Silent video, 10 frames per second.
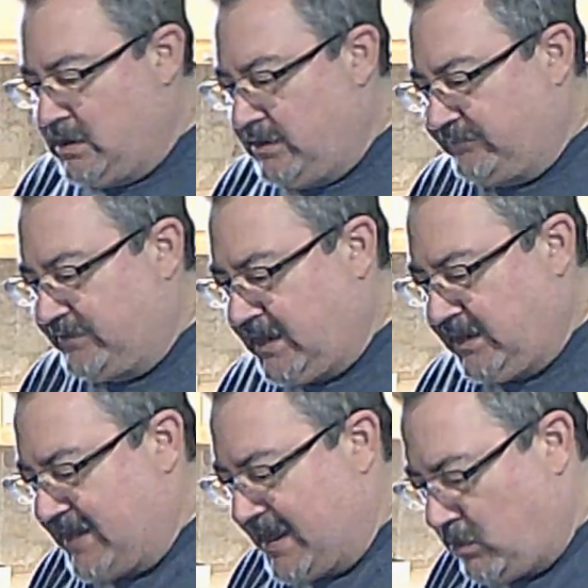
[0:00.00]
take a
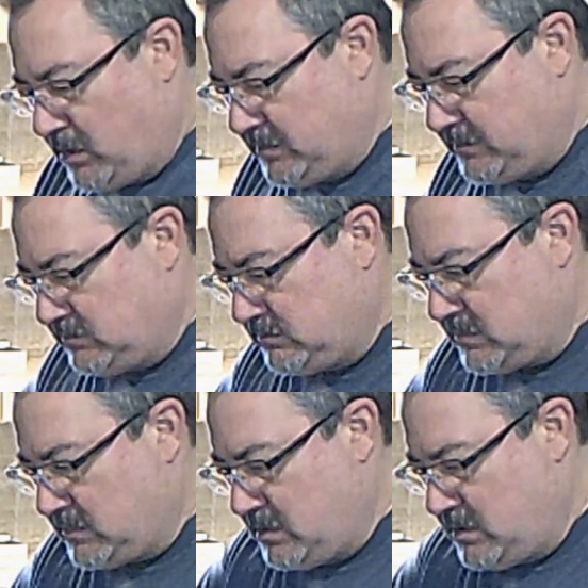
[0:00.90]
towel,
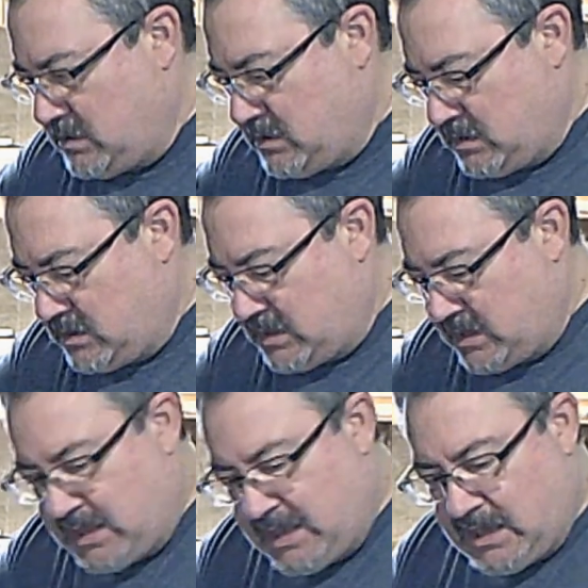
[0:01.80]

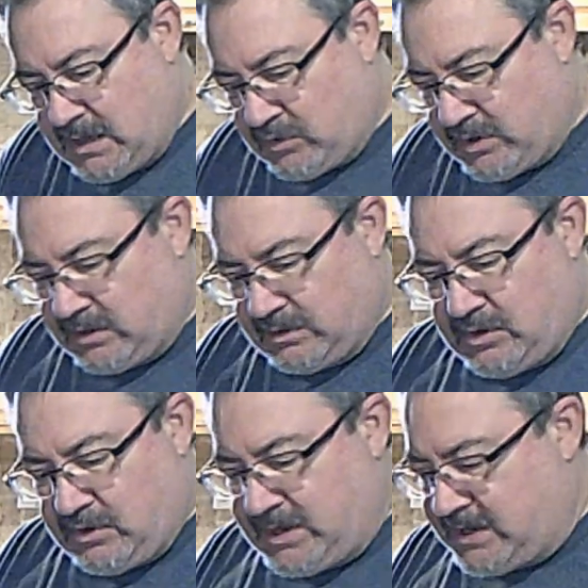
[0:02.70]
and we're going to go
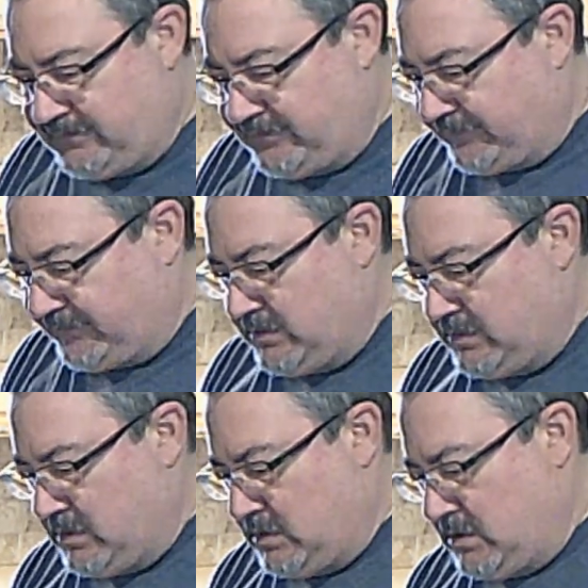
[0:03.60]
ahead and just
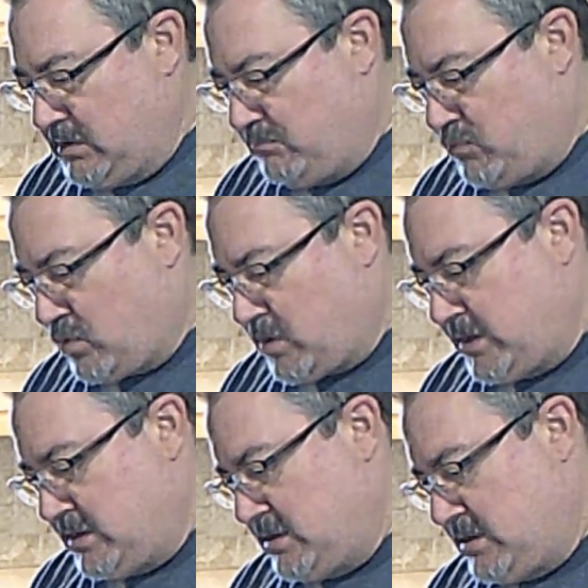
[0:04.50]
pour it
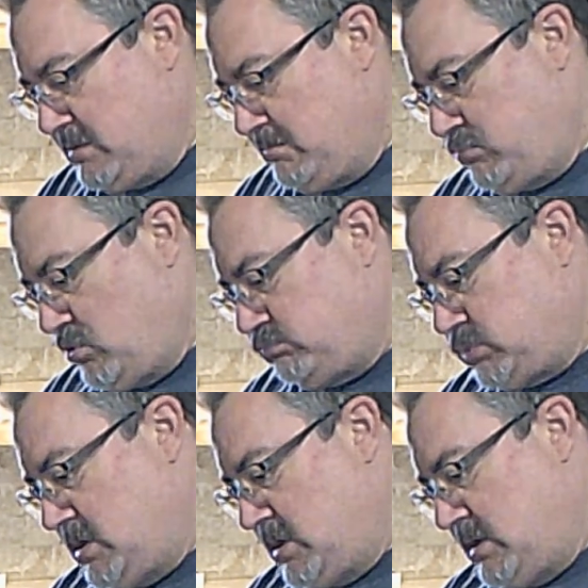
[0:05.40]

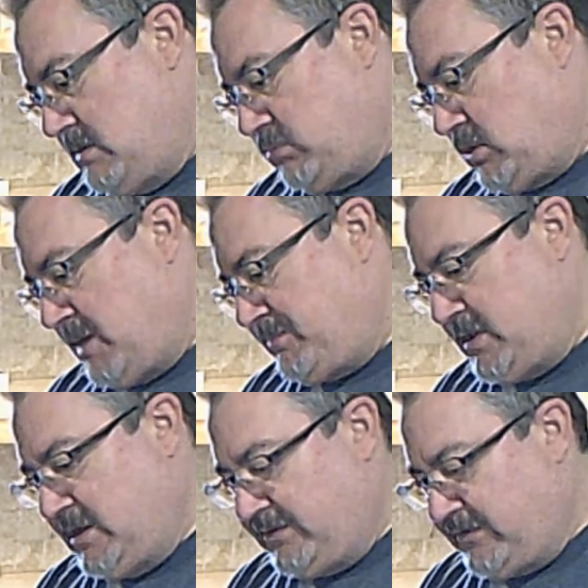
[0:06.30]
plop
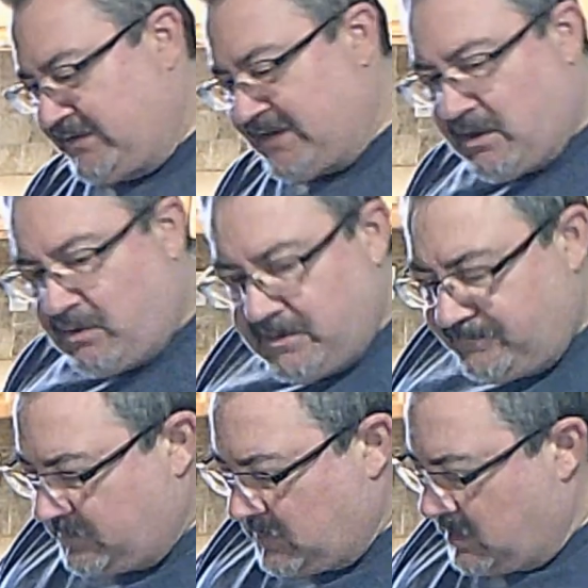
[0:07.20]
into the towel,
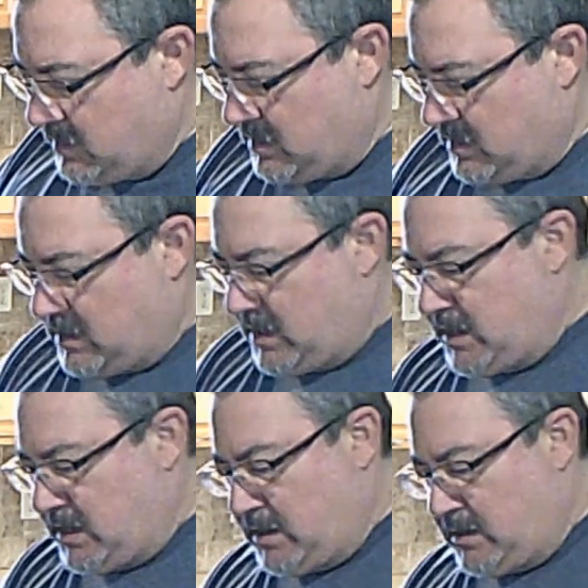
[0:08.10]

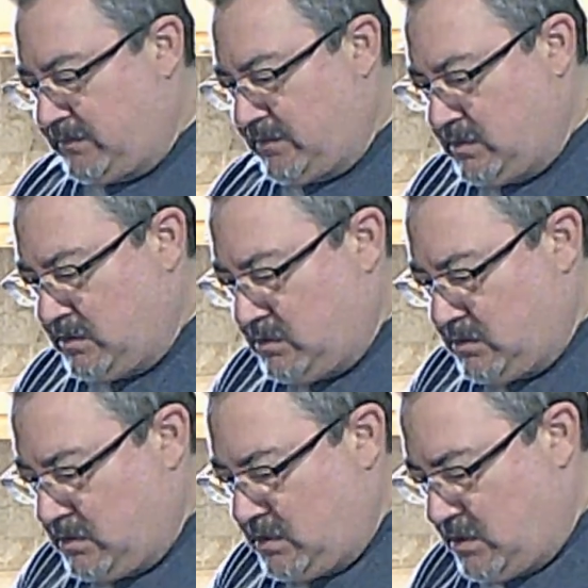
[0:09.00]
and
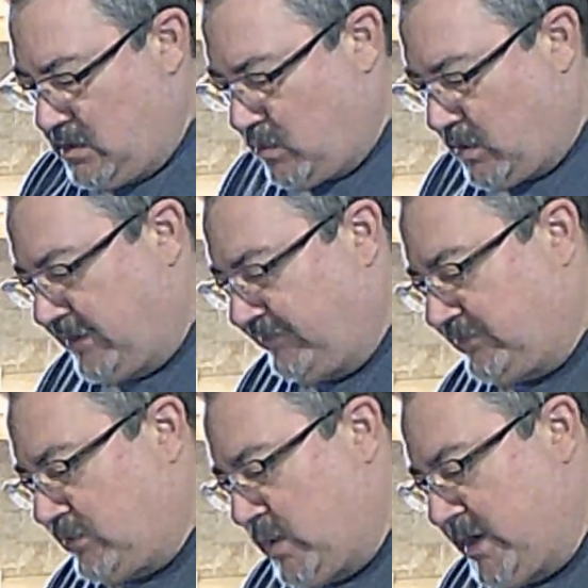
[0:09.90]
we're going to
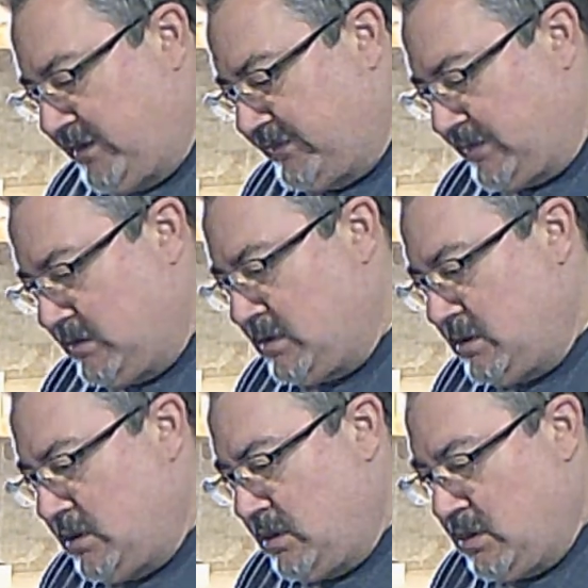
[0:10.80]
squeeze
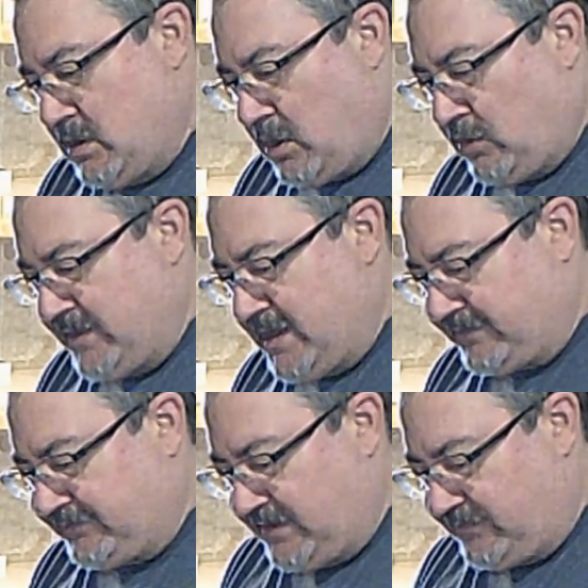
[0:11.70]
all the
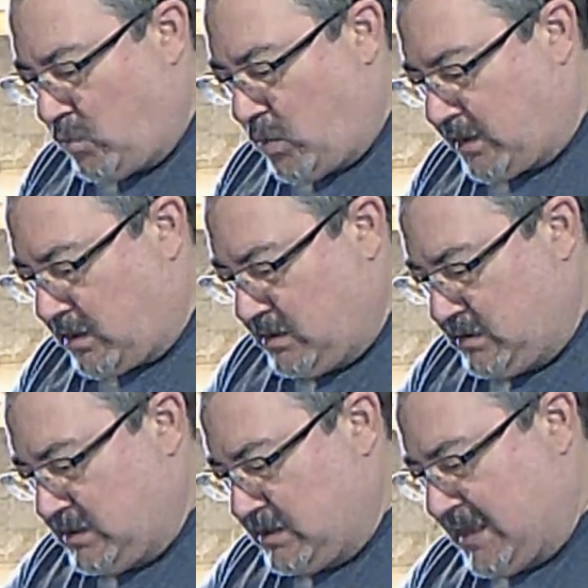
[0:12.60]
excess water
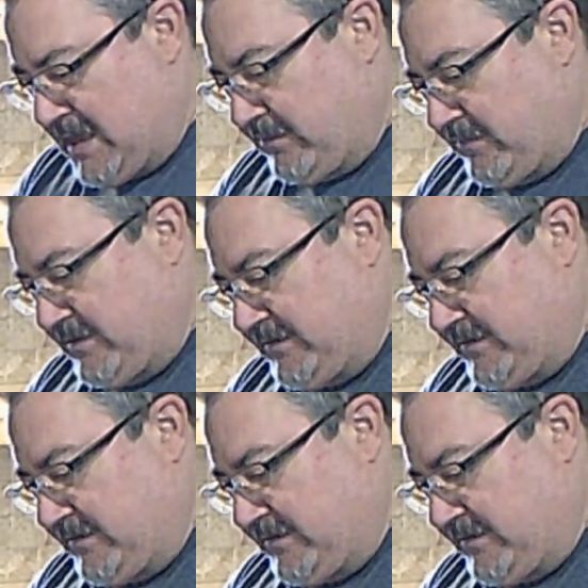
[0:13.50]
out of this.